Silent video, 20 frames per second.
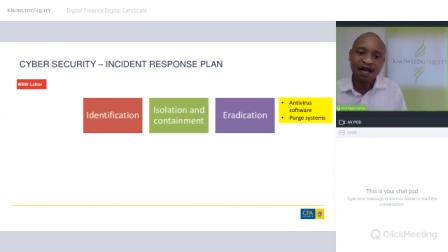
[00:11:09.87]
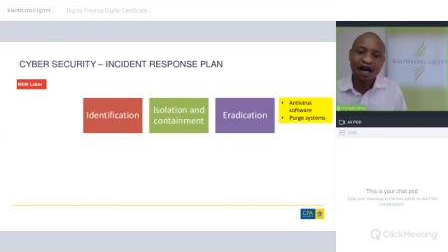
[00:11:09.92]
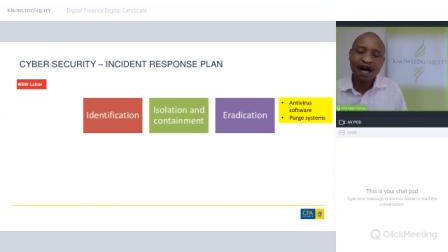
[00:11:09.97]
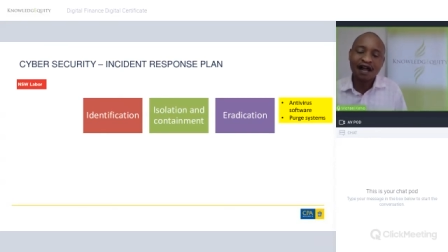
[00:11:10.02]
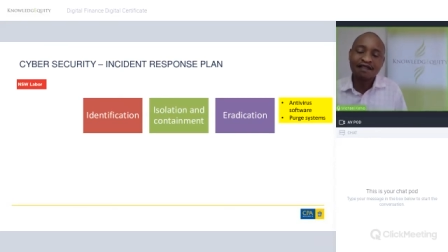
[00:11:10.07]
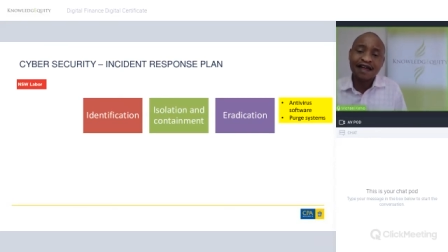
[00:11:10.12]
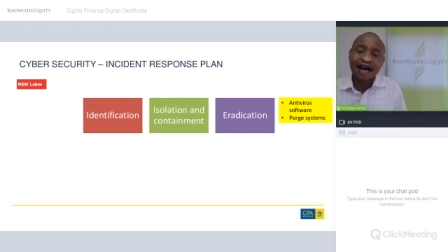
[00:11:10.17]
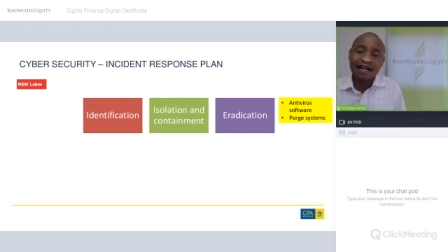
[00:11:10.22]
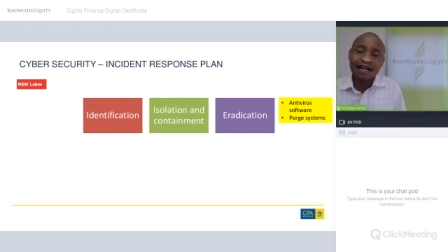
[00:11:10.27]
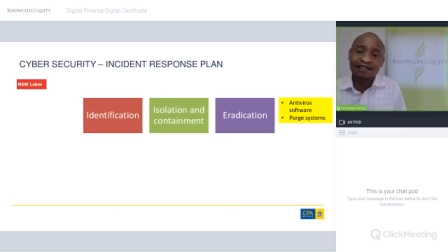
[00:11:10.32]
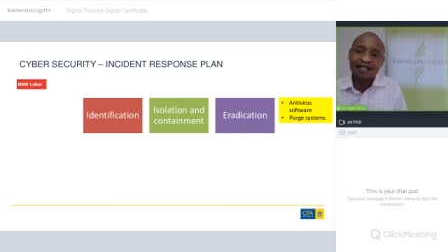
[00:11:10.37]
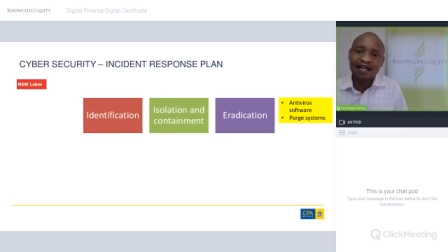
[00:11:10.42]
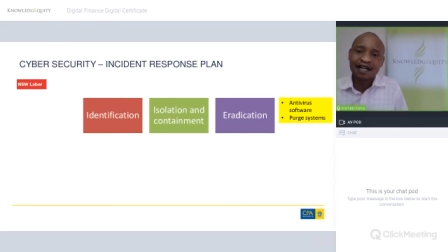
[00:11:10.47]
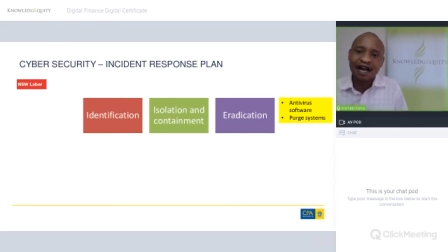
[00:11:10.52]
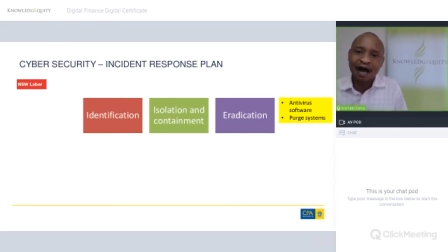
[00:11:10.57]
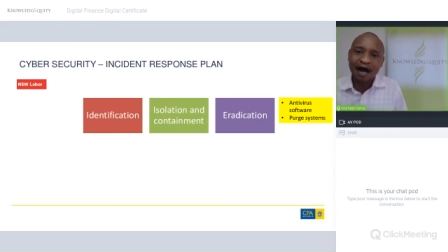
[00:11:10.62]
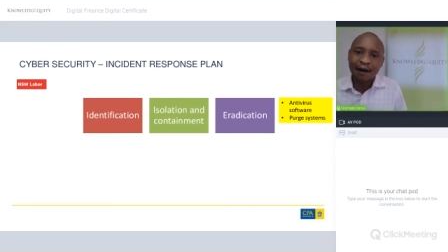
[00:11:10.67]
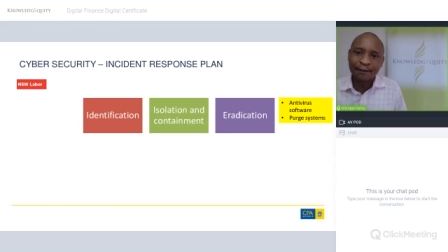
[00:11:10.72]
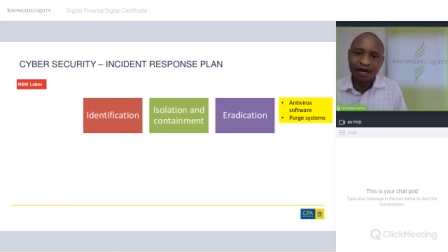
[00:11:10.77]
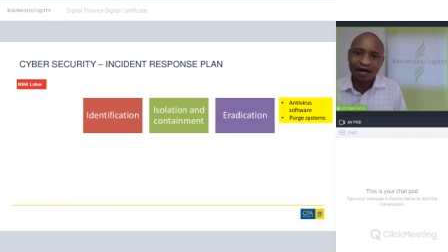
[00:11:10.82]
And that can
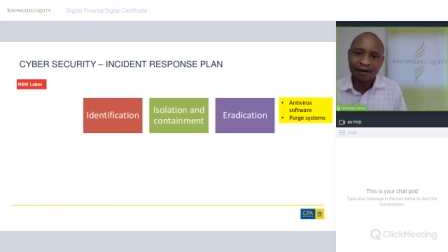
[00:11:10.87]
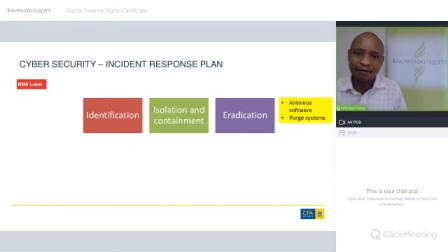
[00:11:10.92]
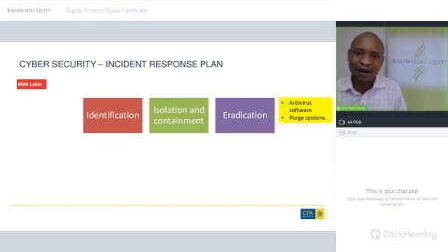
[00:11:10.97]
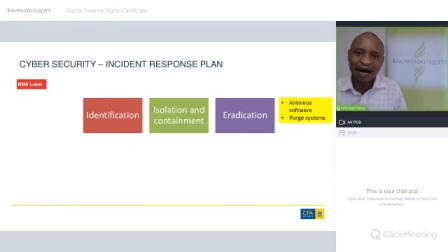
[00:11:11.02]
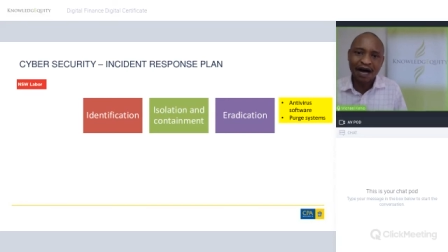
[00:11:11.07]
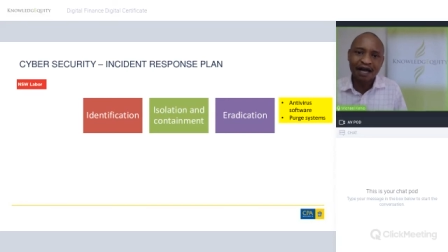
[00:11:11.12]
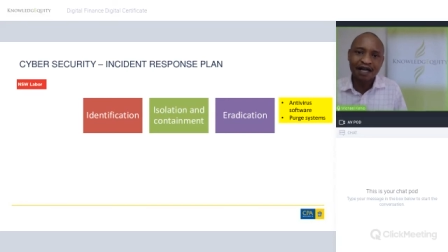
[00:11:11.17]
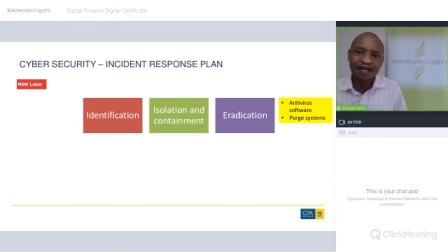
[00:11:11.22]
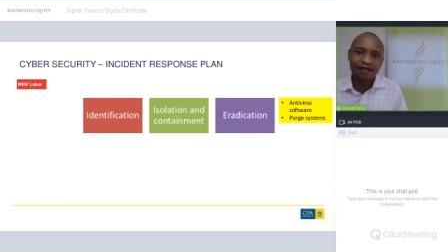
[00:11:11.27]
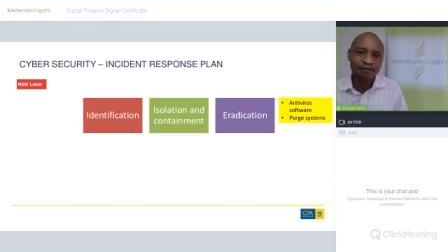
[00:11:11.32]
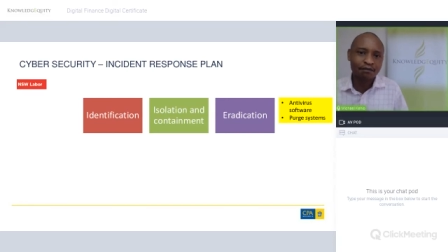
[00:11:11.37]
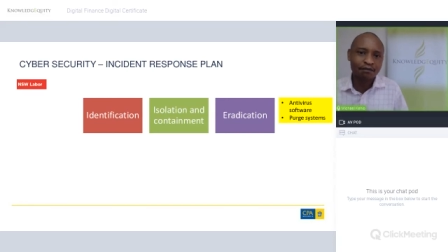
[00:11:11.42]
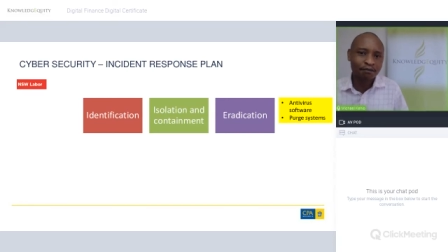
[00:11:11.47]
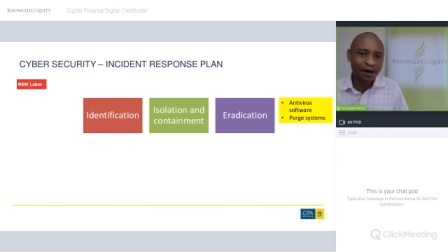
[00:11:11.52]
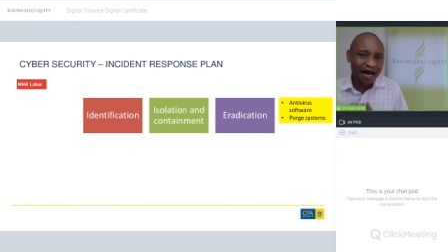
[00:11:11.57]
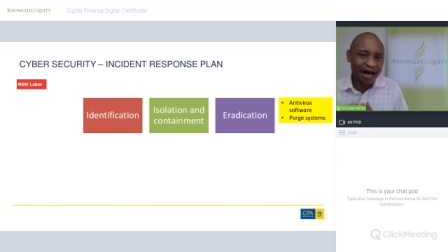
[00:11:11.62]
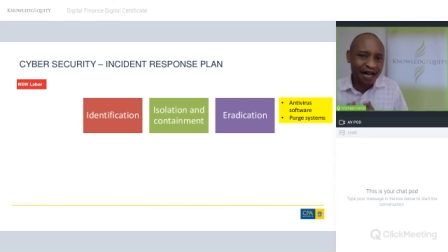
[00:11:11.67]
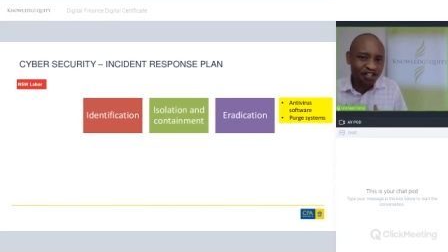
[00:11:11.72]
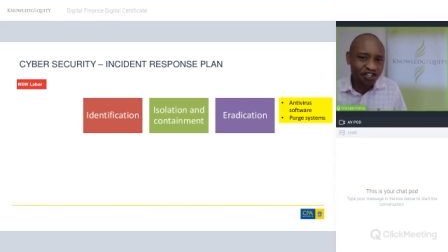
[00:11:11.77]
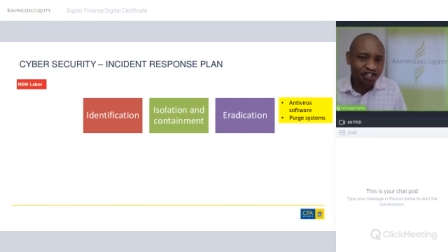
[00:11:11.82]
happen by
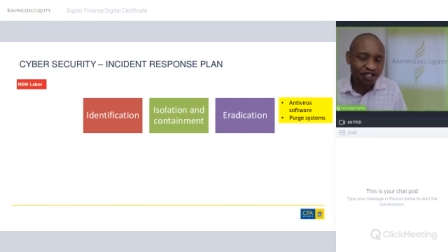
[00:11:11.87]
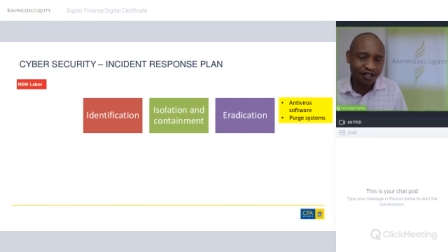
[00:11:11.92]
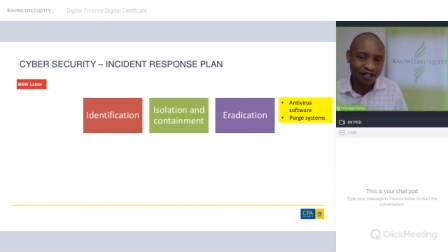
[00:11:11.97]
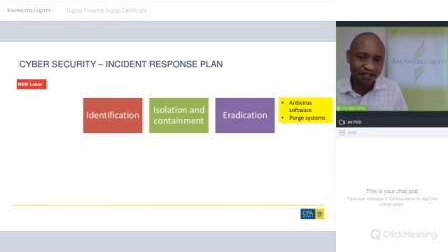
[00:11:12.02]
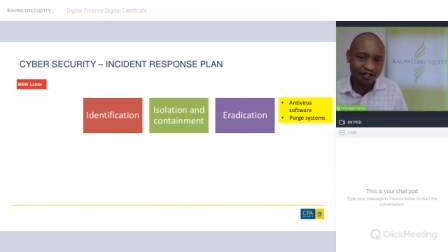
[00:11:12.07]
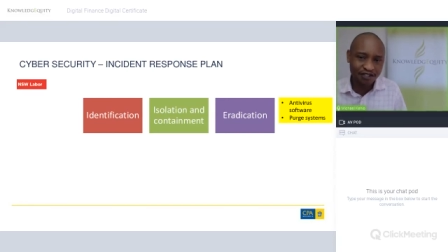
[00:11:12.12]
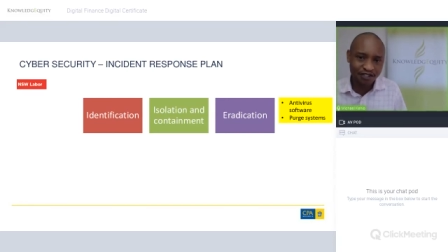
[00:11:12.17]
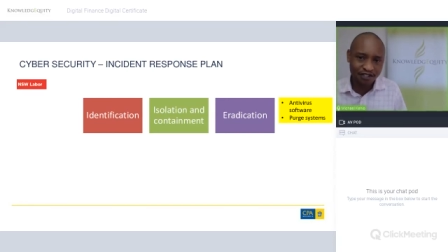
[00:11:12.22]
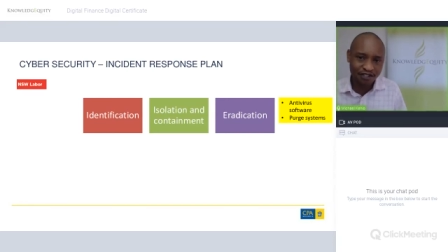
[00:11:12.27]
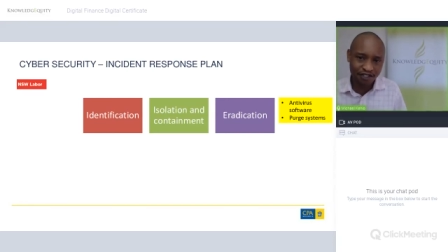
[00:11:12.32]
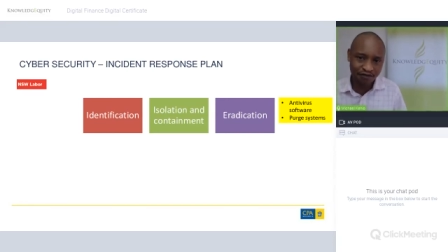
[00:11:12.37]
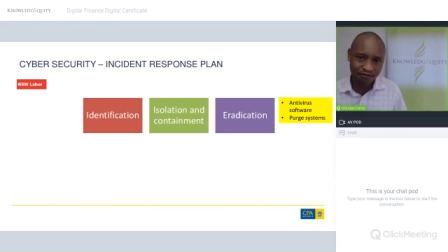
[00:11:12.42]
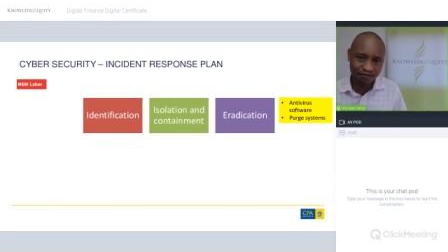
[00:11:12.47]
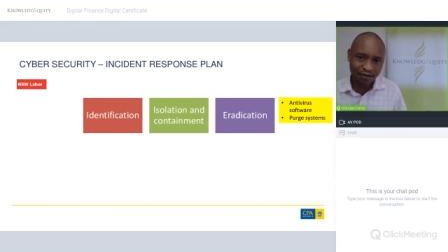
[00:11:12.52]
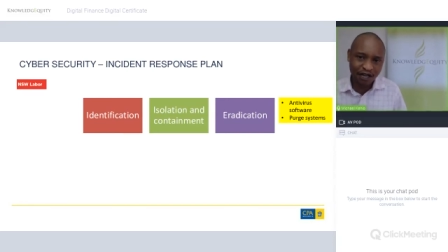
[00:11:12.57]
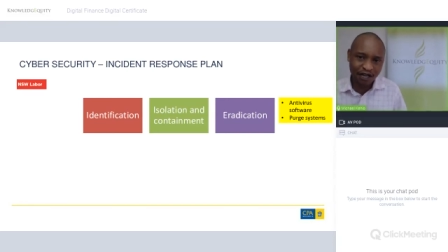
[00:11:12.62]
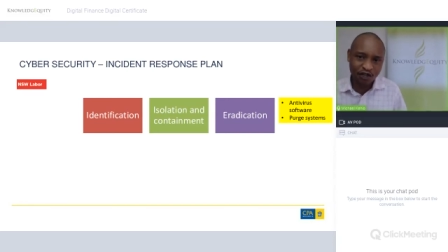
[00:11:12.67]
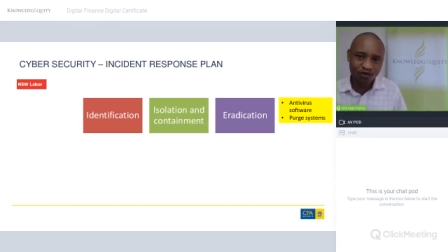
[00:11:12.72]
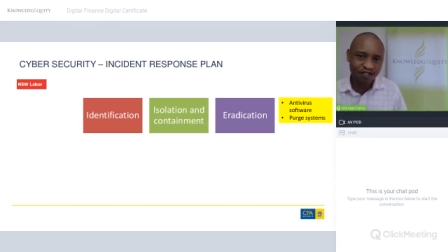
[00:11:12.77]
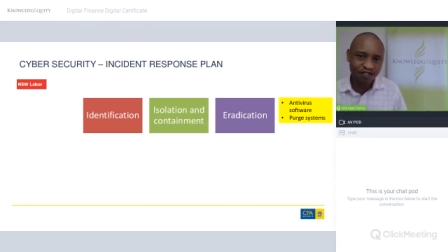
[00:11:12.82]
purging the system
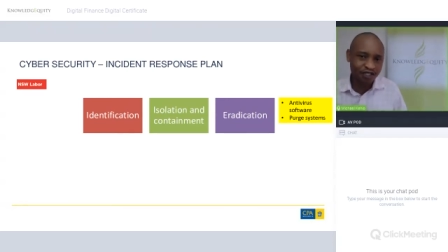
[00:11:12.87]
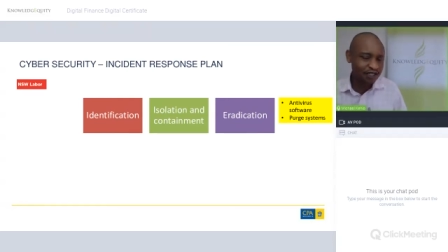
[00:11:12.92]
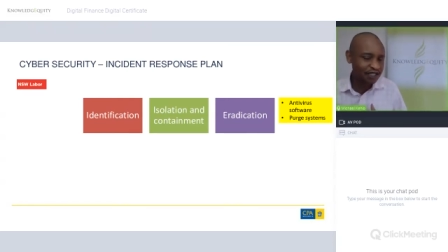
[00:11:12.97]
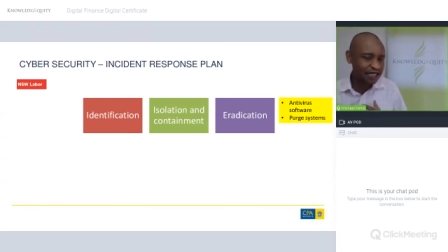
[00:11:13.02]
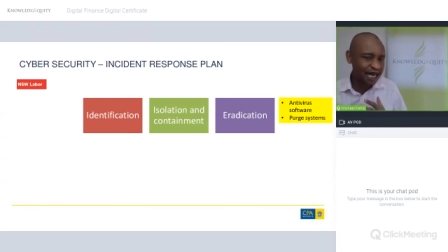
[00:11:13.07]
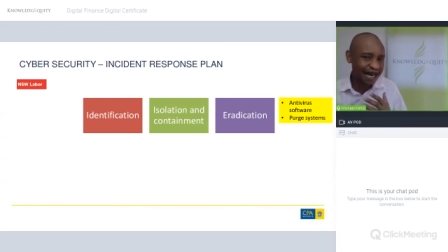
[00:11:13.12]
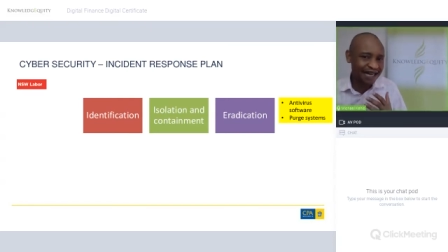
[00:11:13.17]
by using